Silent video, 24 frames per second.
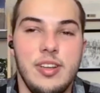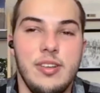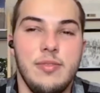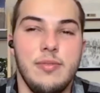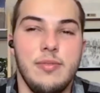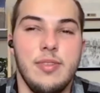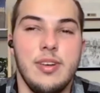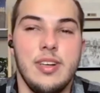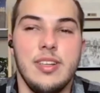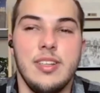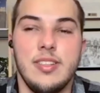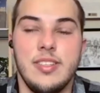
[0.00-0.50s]

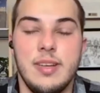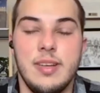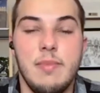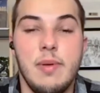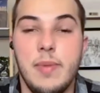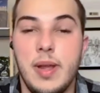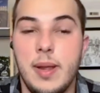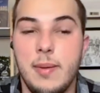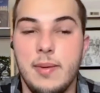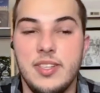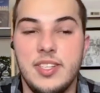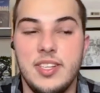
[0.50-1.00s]
was at my
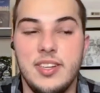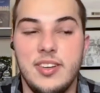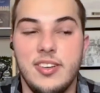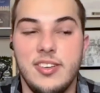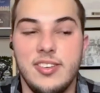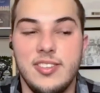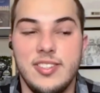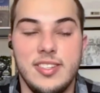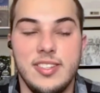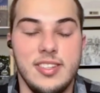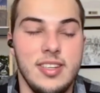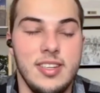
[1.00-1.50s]

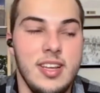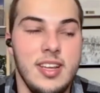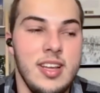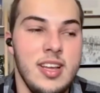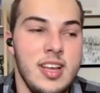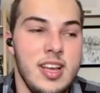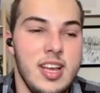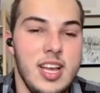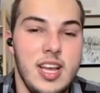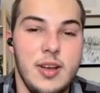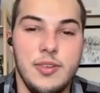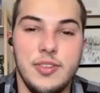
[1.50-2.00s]
babysitter's and
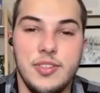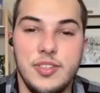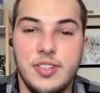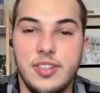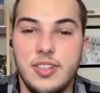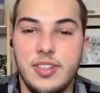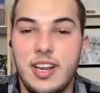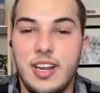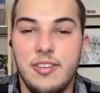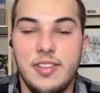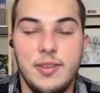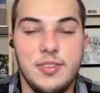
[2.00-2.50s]
it was
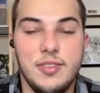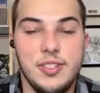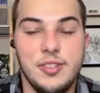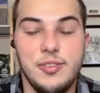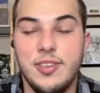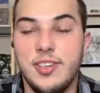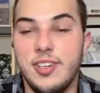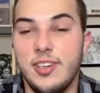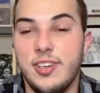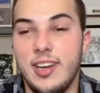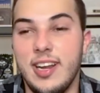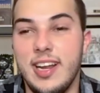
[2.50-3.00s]
everything was
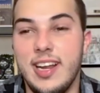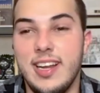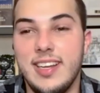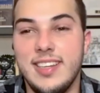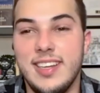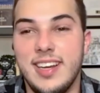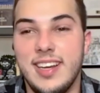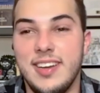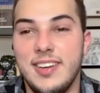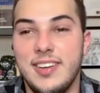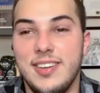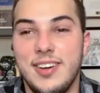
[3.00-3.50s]
going great.
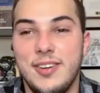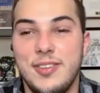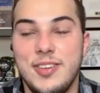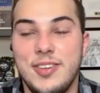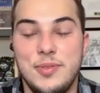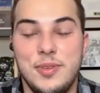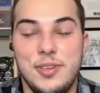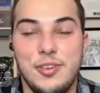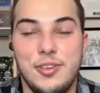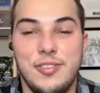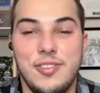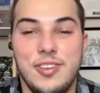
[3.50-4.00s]
I always
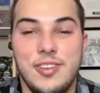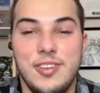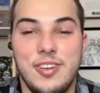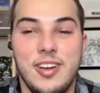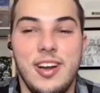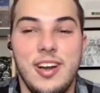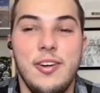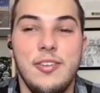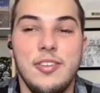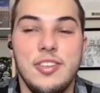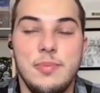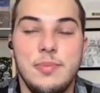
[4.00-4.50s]
would go to her
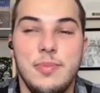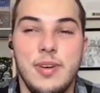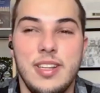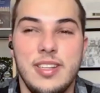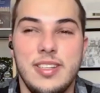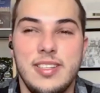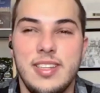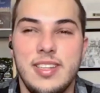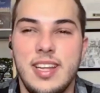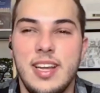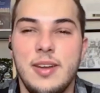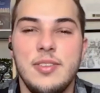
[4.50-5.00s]
house, but
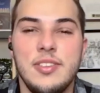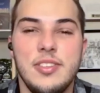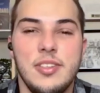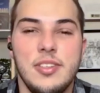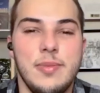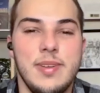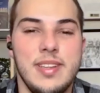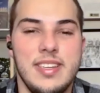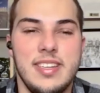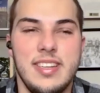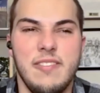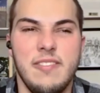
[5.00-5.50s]
today was a little
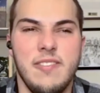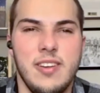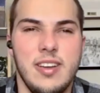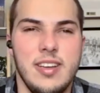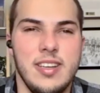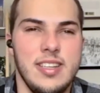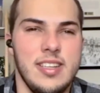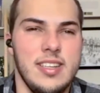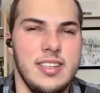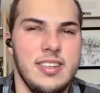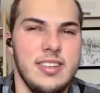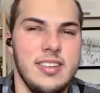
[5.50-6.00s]
bit different.
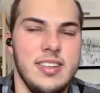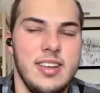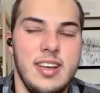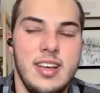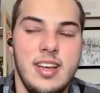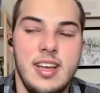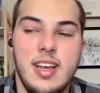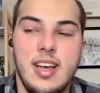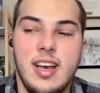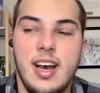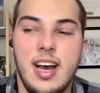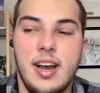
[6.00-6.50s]
And
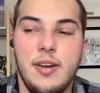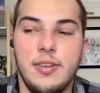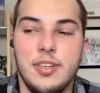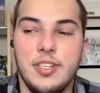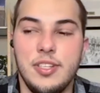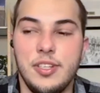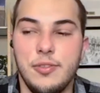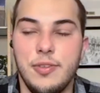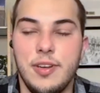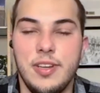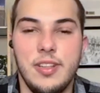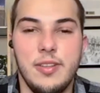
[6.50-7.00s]
I was
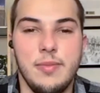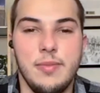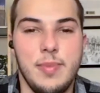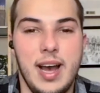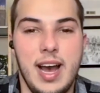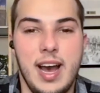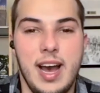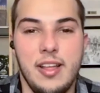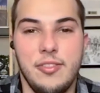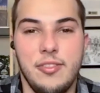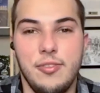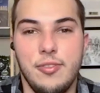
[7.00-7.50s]
going to the
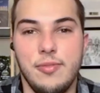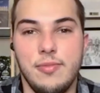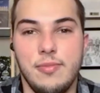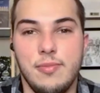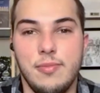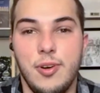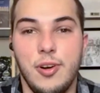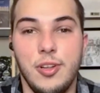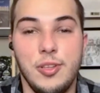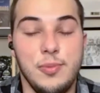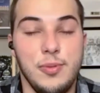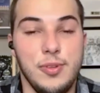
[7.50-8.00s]
bathroom
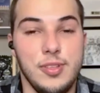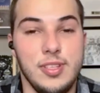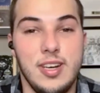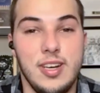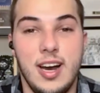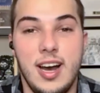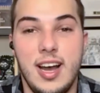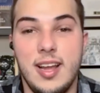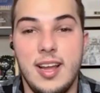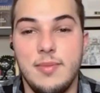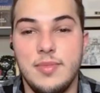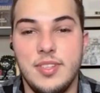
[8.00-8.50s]
multiple
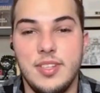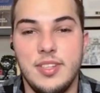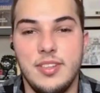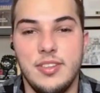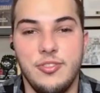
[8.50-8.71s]
times and